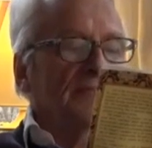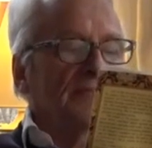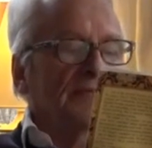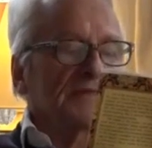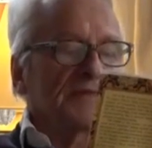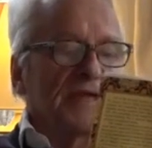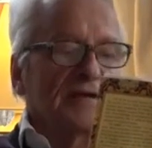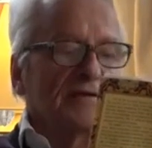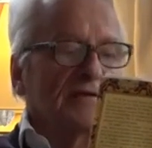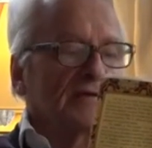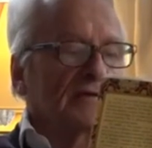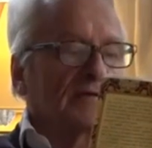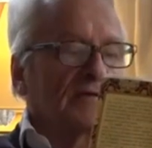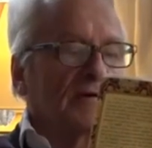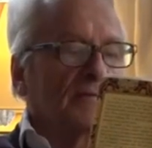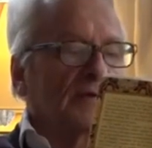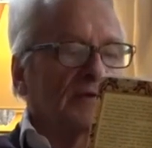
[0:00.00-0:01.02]
which cannot
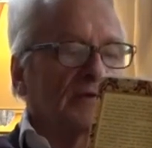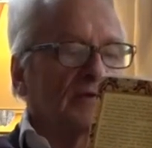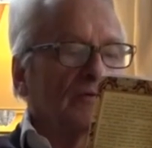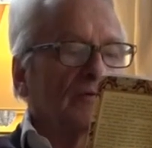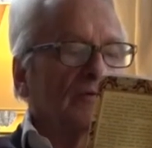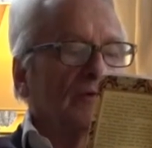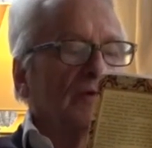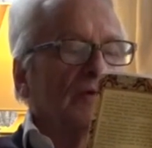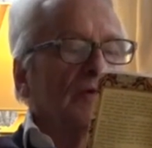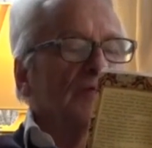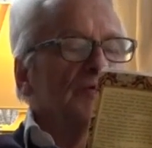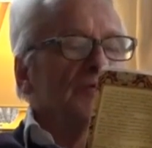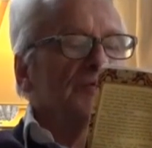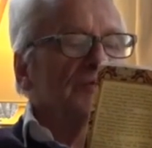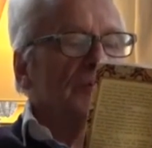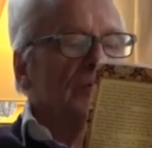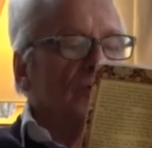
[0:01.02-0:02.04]
come and go,
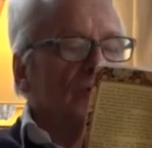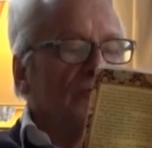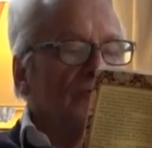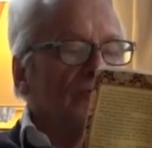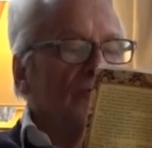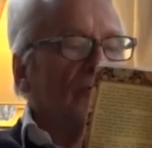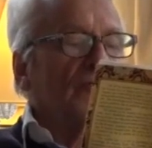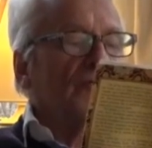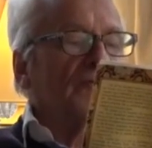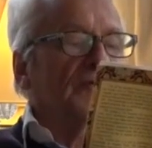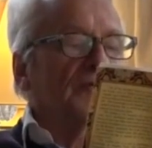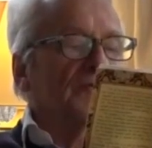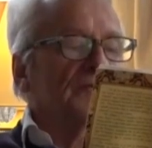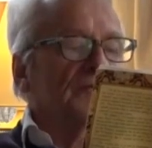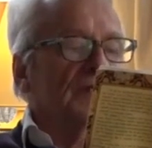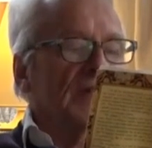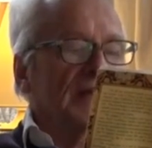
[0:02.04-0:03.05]
show forth
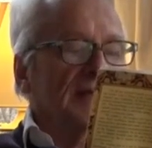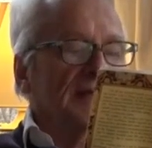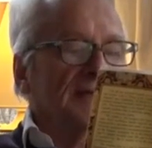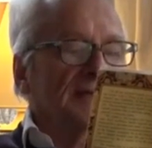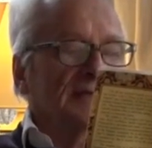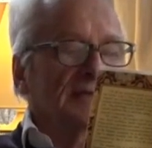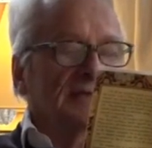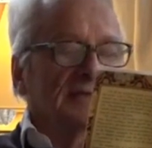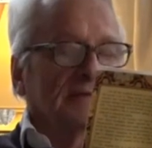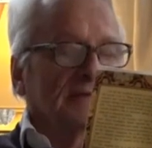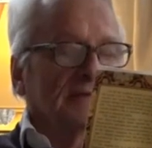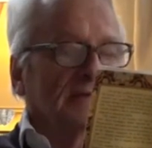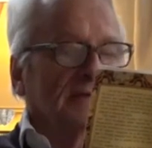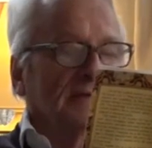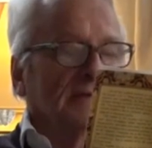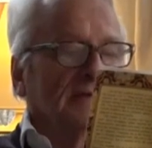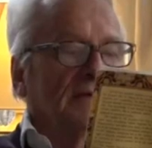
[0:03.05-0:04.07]
its light?
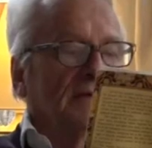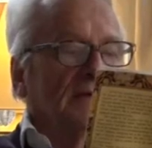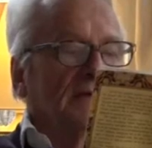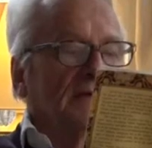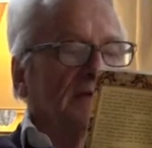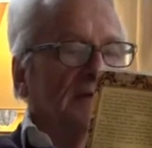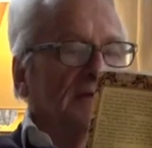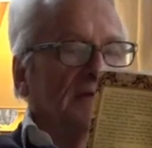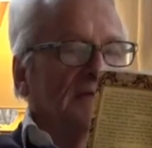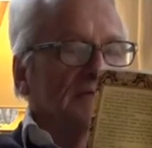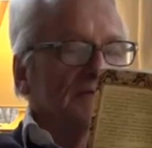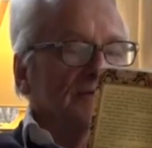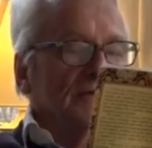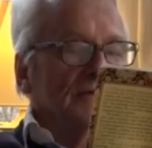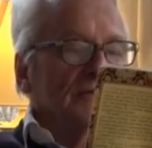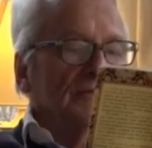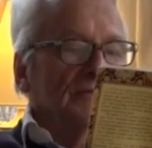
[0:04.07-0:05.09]

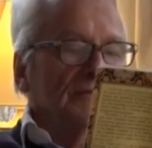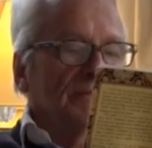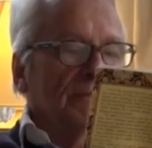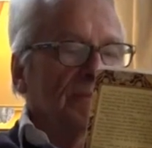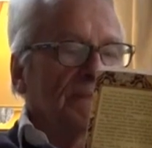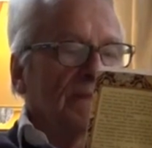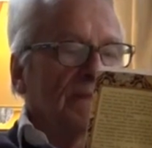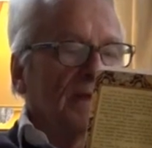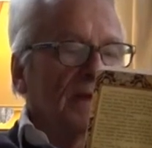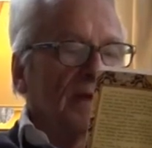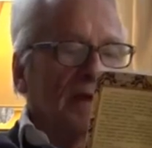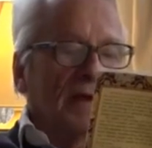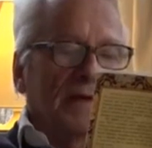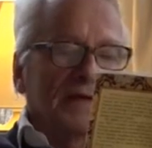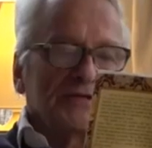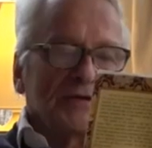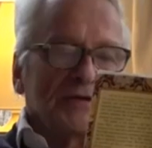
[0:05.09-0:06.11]
So
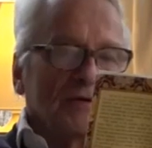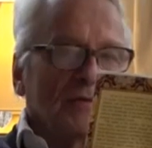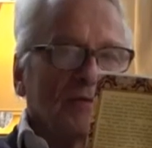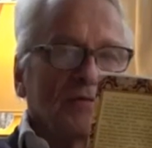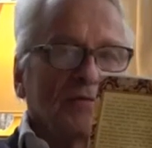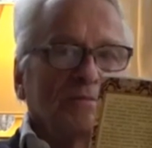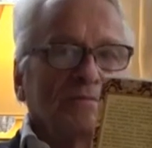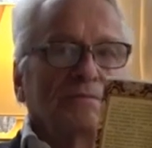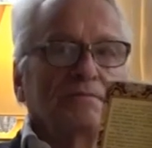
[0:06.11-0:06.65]
it's all AUM.